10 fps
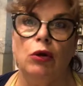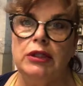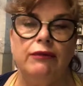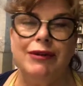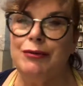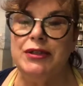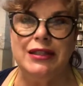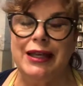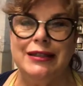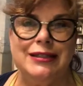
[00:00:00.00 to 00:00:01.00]
gold leaf when it
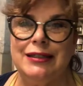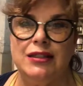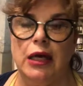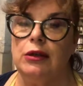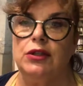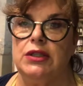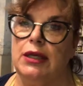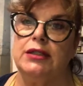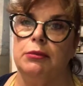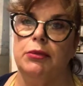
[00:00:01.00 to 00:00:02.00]
was like $6
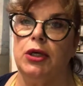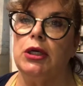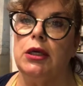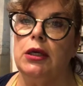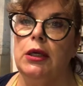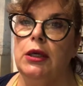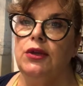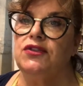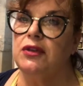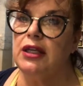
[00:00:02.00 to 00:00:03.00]
less a book.
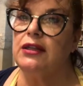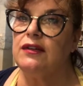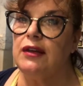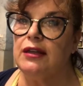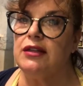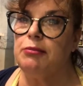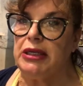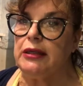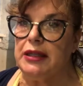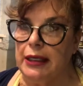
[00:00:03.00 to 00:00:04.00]
So that's a
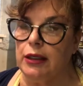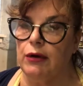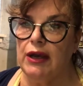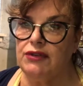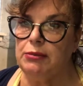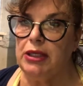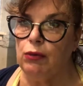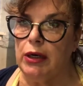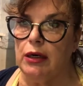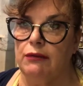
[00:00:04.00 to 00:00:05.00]
big thing. You have to be
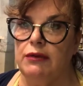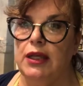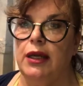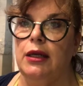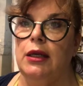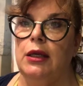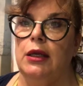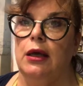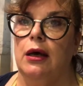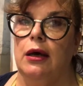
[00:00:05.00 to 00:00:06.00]
aware of that.
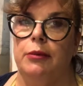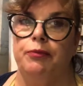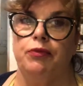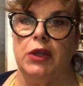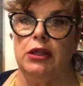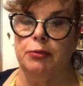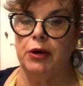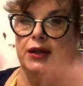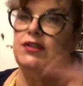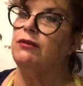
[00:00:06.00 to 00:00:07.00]
The
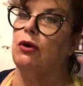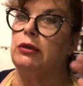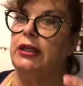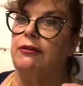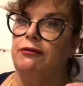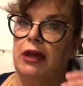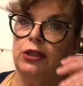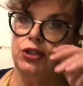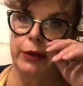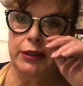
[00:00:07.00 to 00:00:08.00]
price of gold leaf
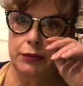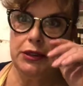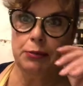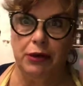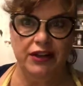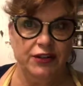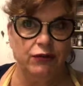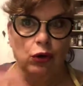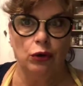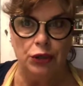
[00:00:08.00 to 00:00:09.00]
fluctuates with the price
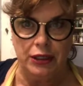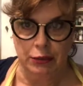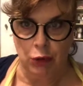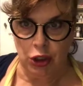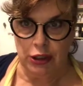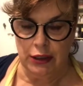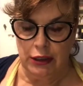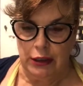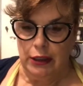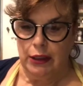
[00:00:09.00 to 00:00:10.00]
of gold on the market.
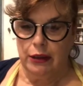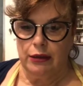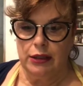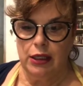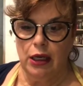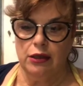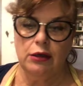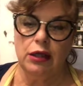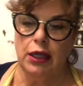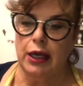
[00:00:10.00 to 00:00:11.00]
The
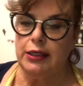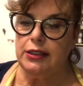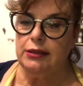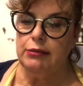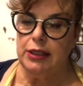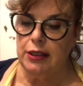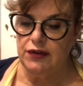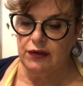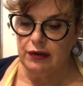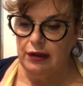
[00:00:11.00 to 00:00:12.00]
other thing I did,
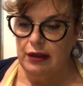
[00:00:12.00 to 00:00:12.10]
because